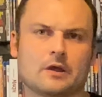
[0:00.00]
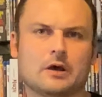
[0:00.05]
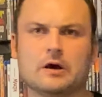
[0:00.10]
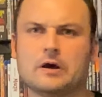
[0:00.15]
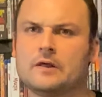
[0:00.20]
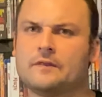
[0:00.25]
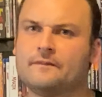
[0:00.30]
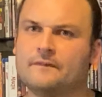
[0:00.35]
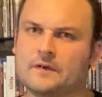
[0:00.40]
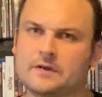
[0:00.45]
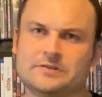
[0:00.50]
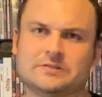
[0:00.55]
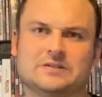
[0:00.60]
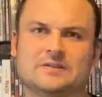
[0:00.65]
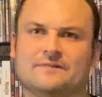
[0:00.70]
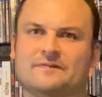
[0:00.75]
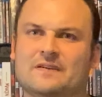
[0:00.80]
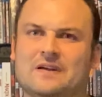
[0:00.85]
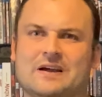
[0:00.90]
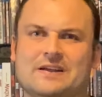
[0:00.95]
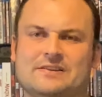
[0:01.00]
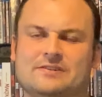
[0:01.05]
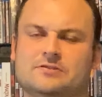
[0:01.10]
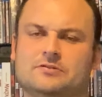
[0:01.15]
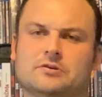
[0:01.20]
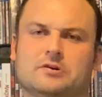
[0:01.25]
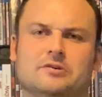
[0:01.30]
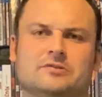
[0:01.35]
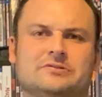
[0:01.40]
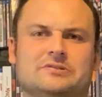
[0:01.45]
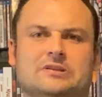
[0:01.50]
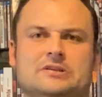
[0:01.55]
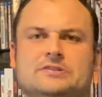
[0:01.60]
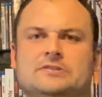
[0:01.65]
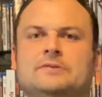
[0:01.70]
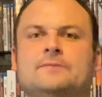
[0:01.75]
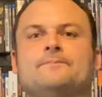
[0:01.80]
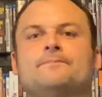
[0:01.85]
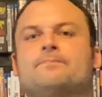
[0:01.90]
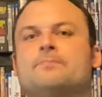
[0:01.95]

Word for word: Earth versus the Flying Saucers,